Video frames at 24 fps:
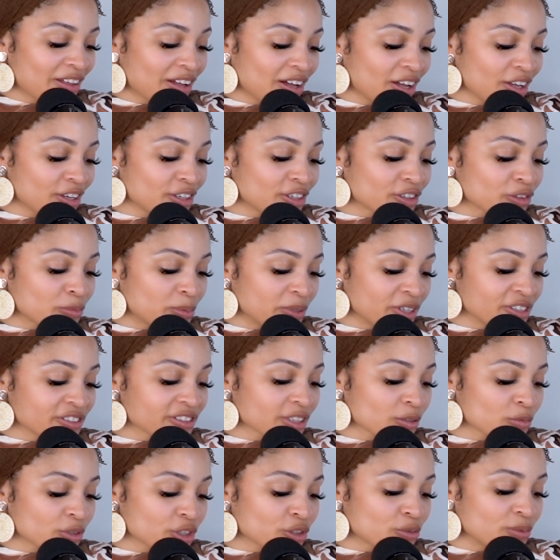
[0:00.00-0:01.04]
An experience
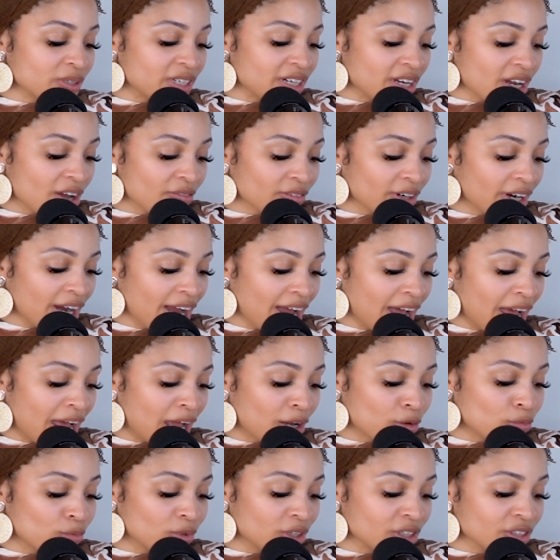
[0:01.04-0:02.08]
I wish we never
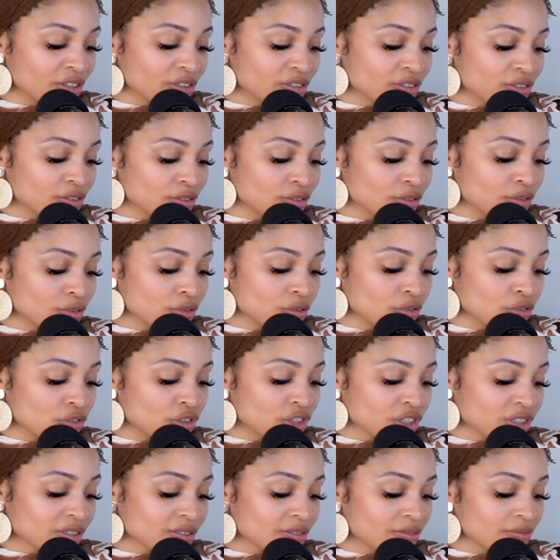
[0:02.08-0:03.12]
had was
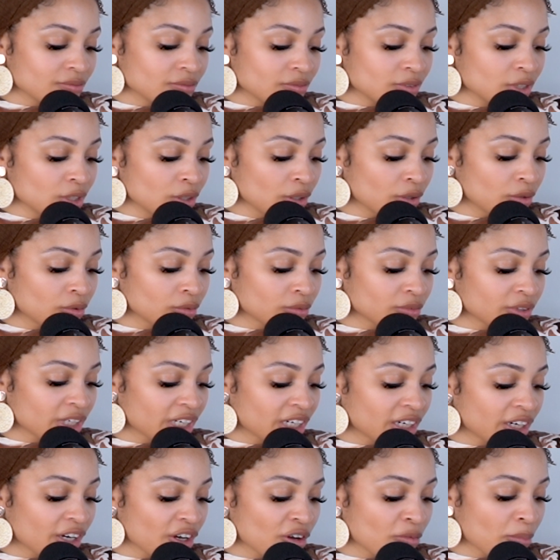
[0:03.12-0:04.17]
just,
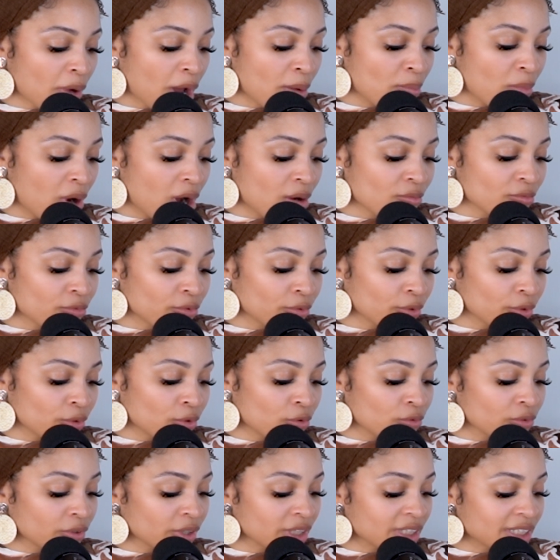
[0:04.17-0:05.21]
taking care of my mom for
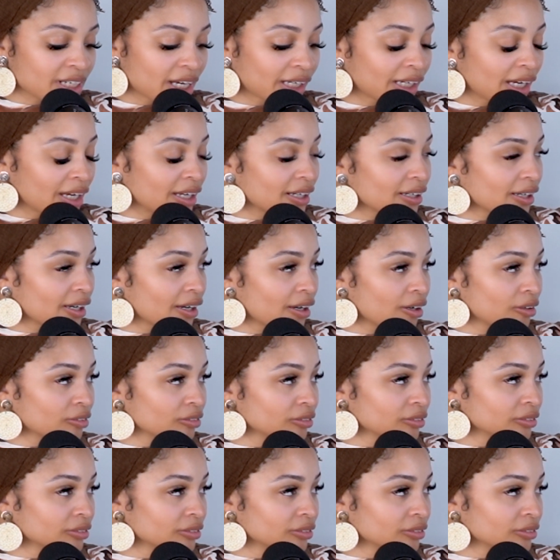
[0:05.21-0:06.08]
over a decade now.